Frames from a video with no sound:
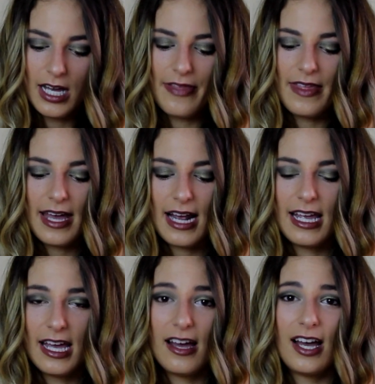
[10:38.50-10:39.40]
And then
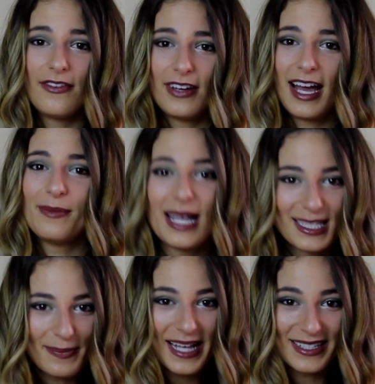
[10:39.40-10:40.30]
I'm
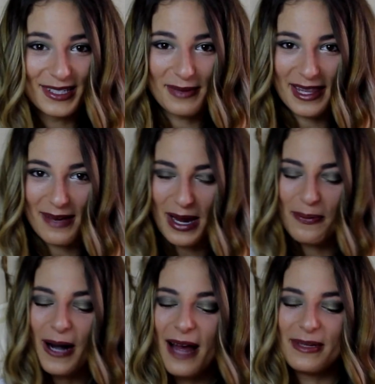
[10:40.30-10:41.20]
not sponsored by them, I
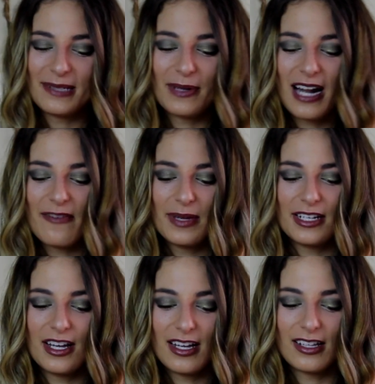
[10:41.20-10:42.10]
promise, but I've
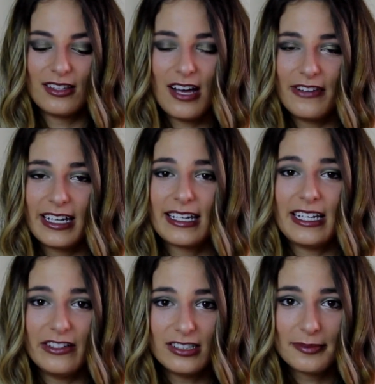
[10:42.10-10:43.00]
been loving
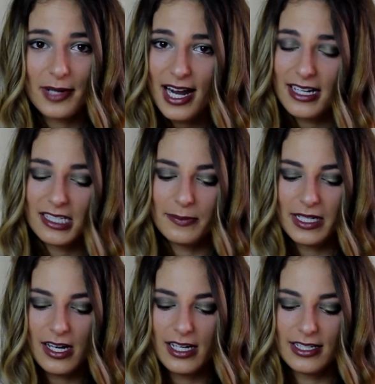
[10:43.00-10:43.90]
Kiehl's products,
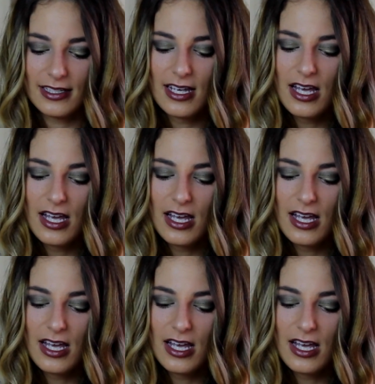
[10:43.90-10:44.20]
because